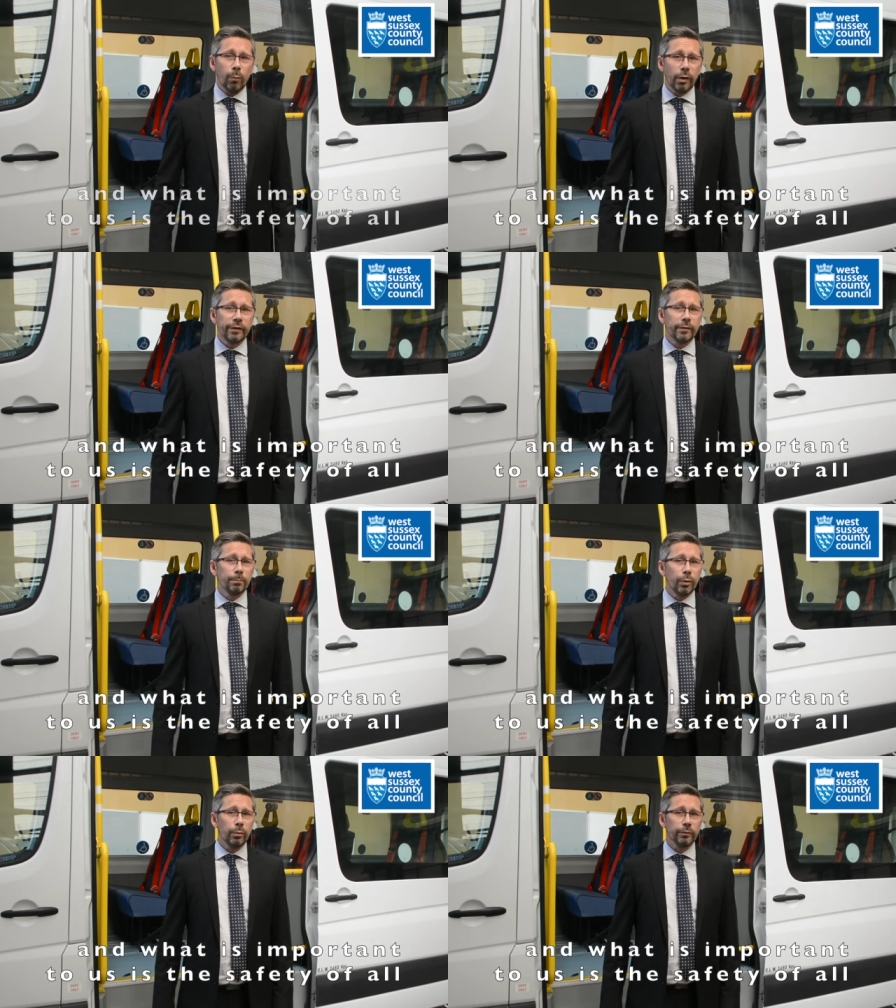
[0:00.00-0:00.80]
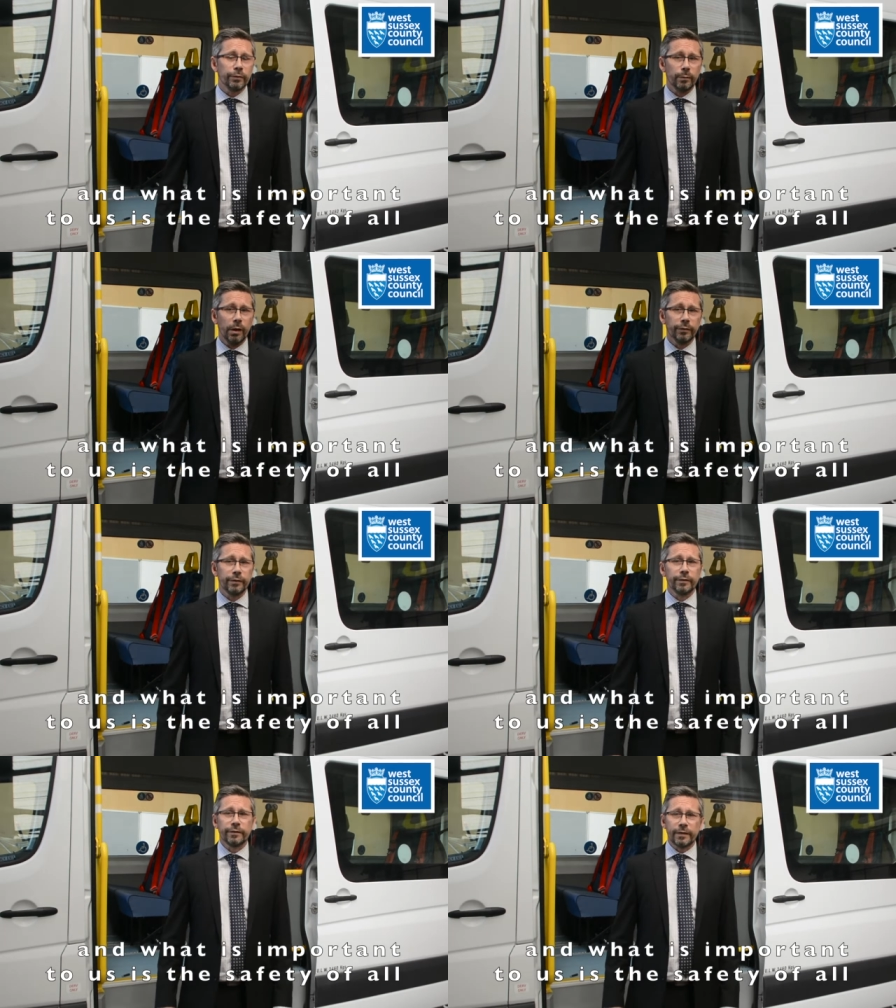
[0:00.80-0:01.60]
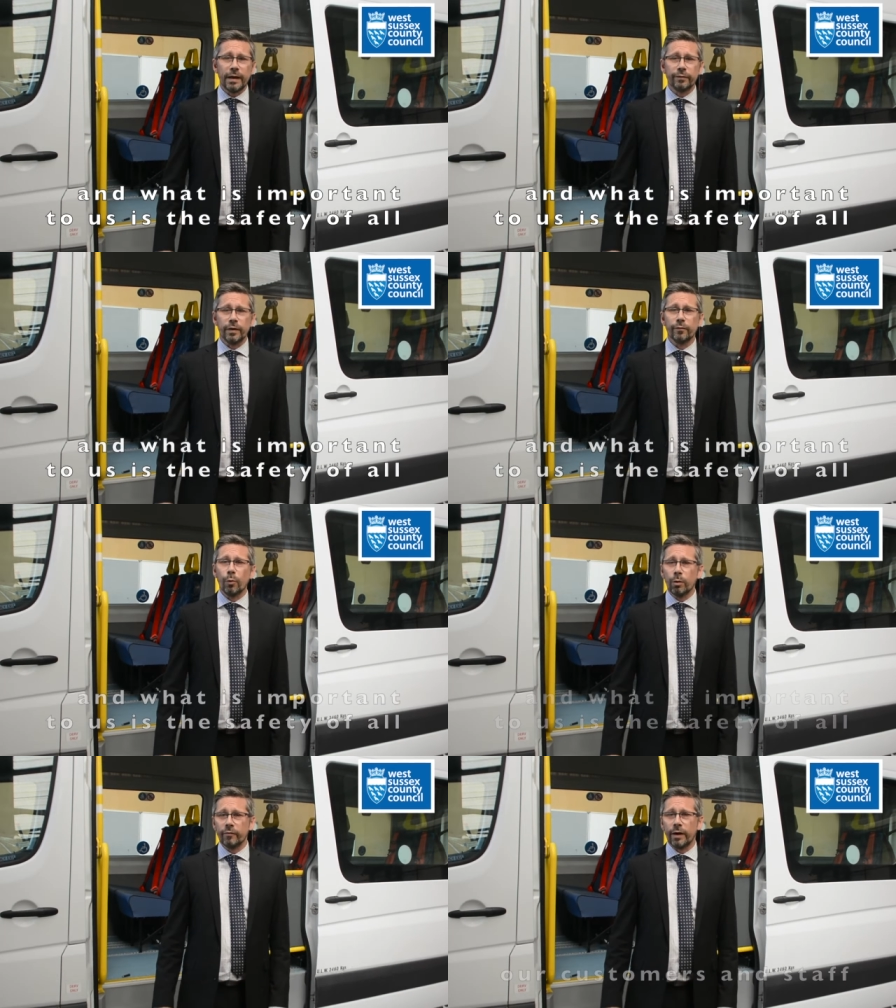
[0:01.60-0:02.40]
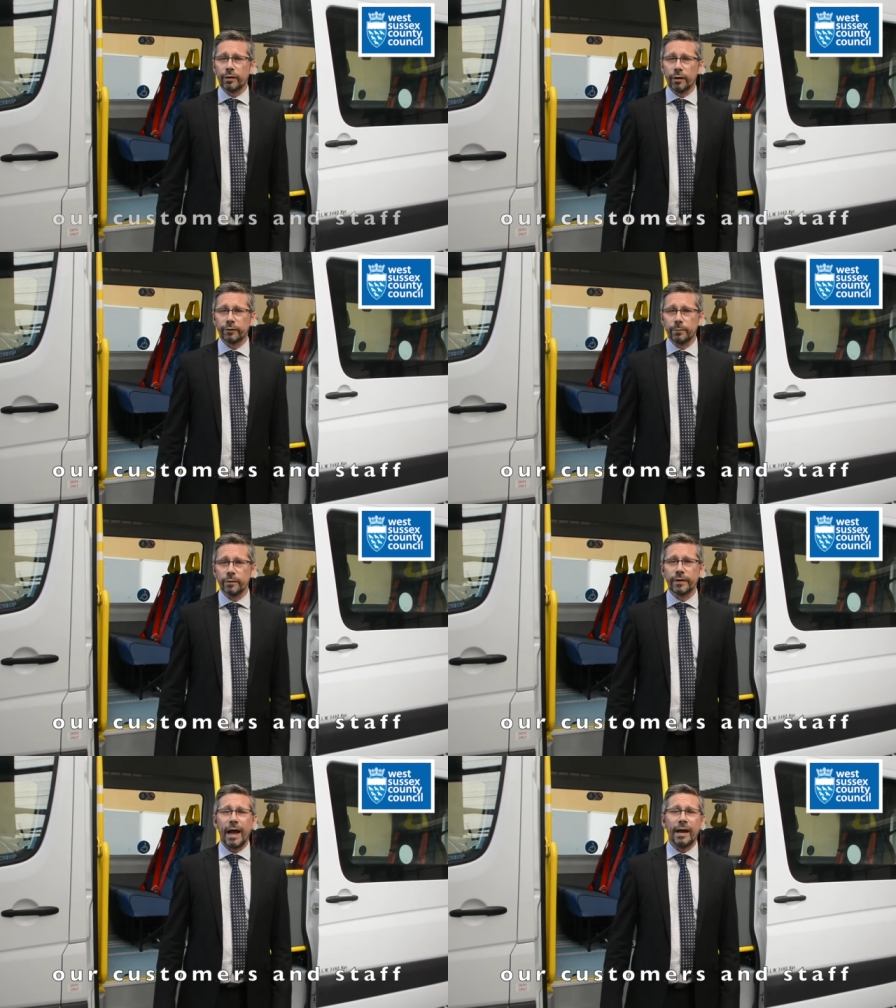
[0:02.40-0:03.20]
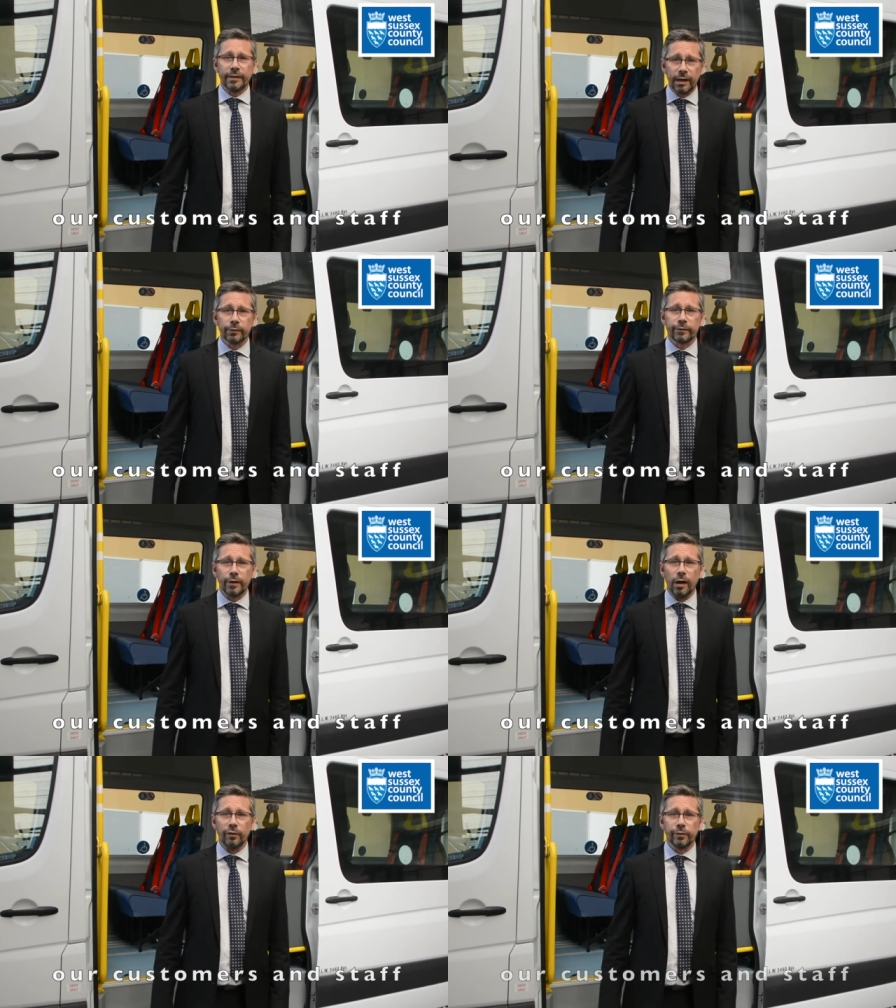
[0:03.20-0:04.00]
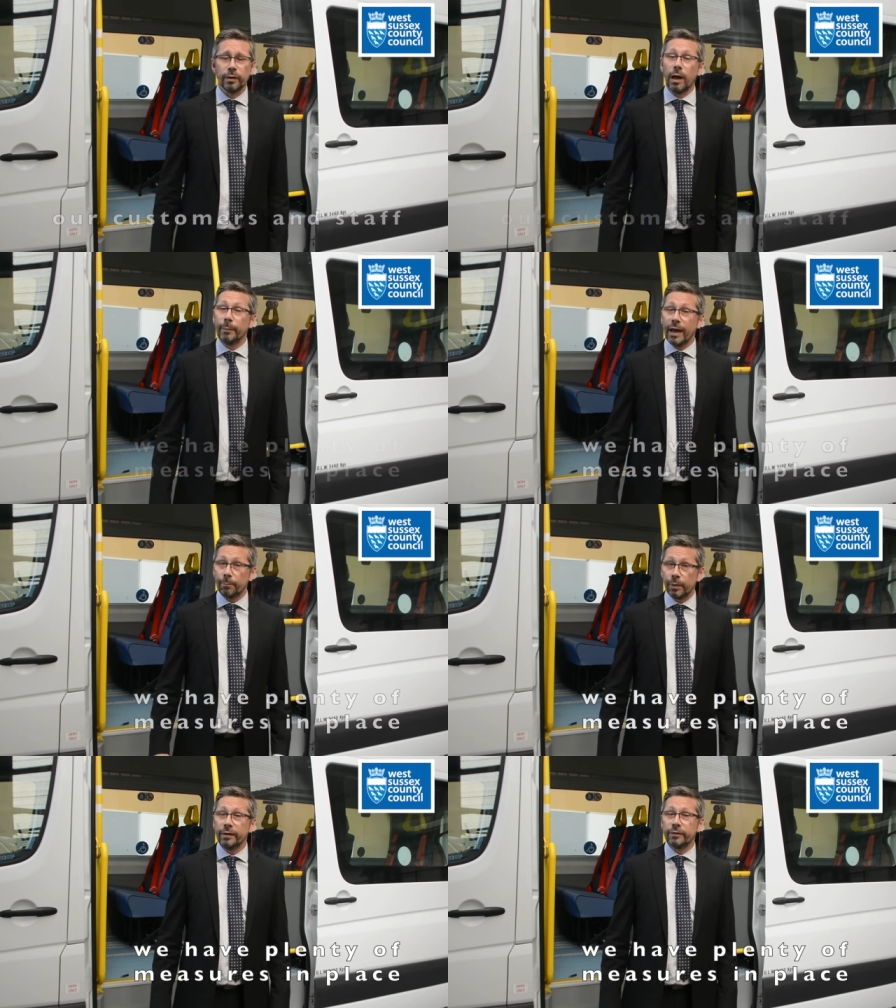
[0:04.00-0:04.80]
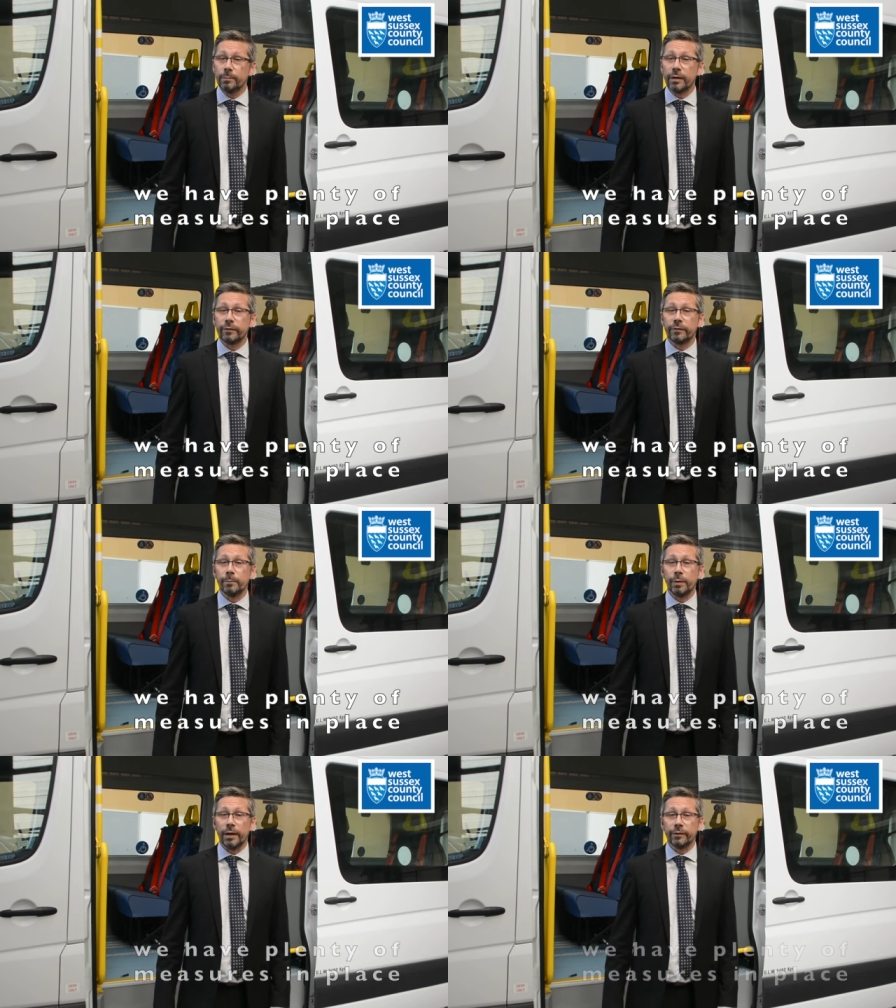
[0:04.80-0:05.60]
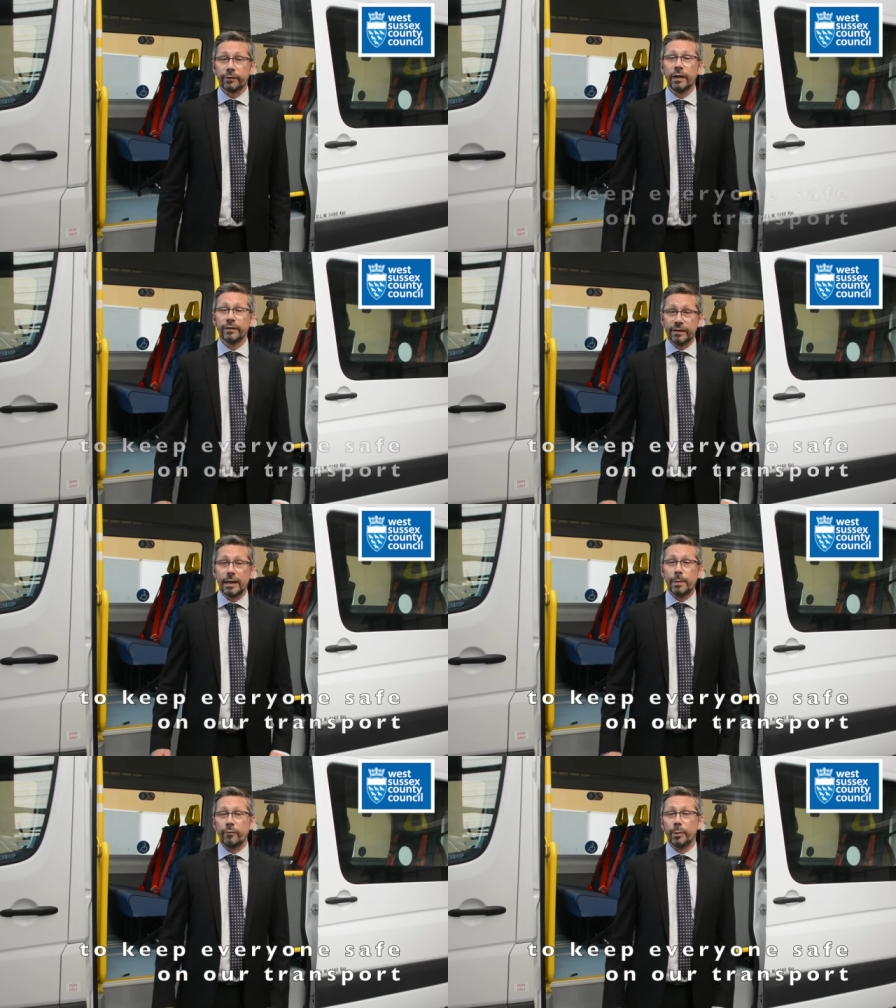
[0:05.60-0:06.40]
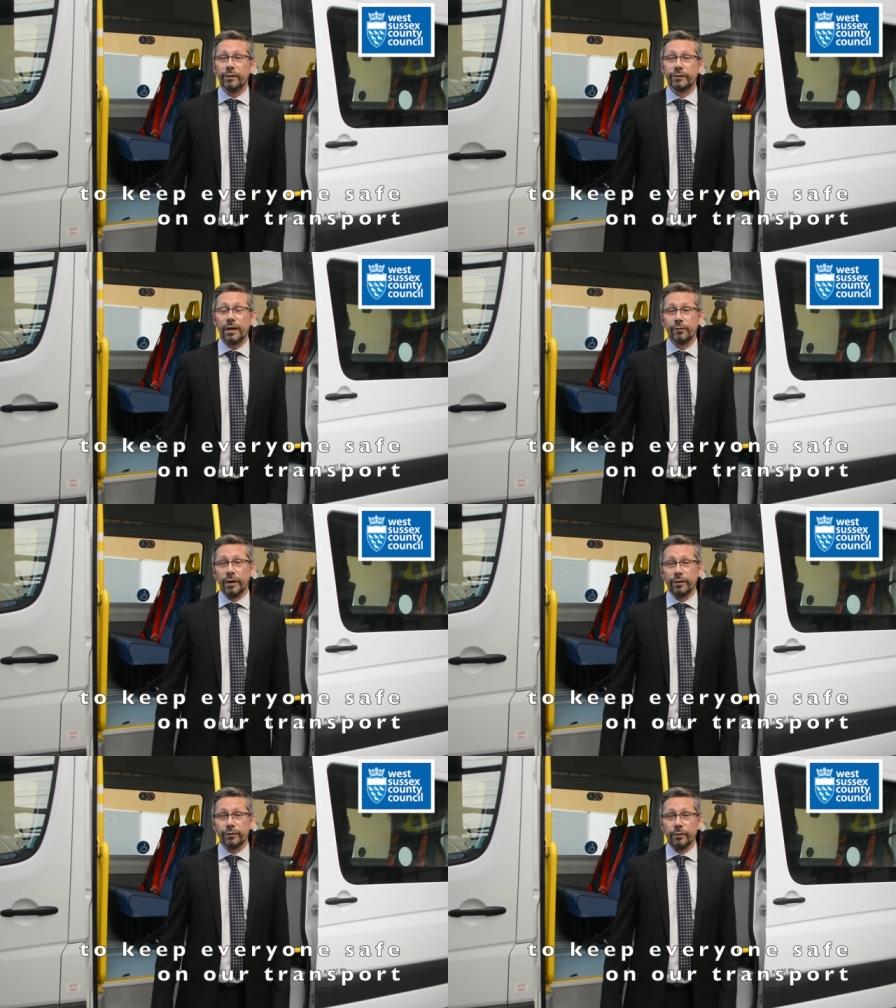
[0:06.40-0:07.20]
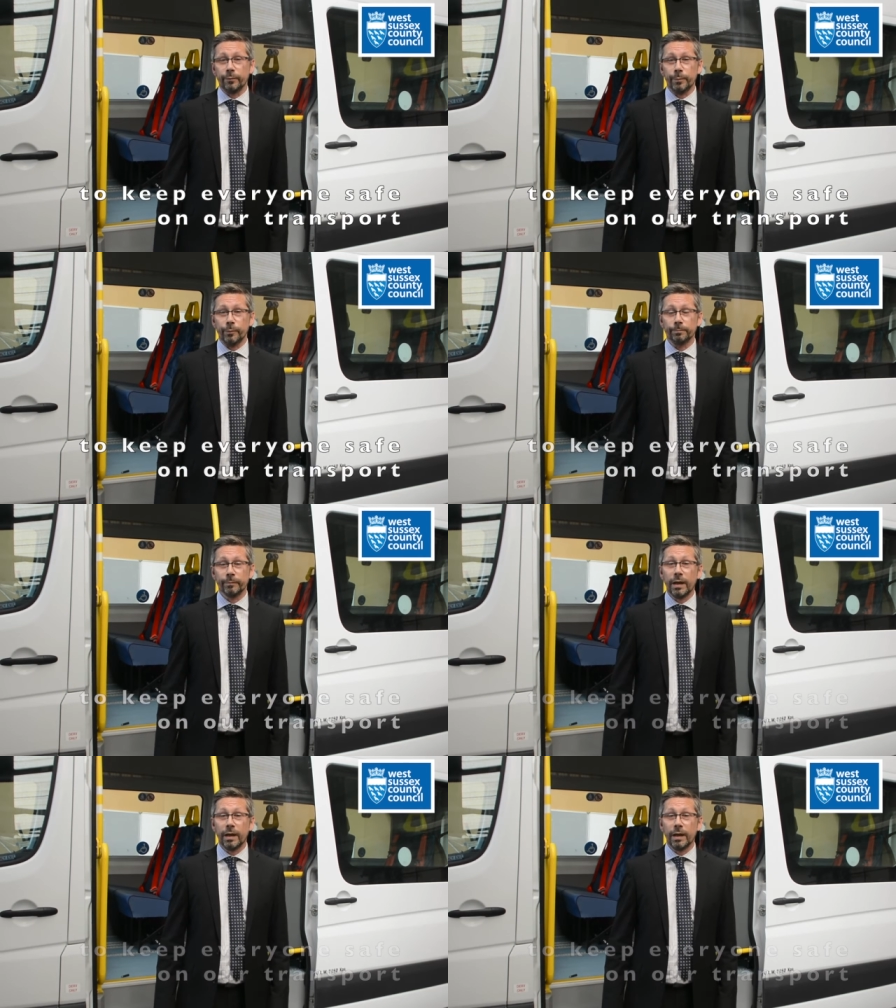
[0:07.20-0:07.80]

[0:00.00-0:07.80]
and what is important to us is the safety of all of our customers and our staff, and we have plenty of measures in place to keep everybody safe on our transport.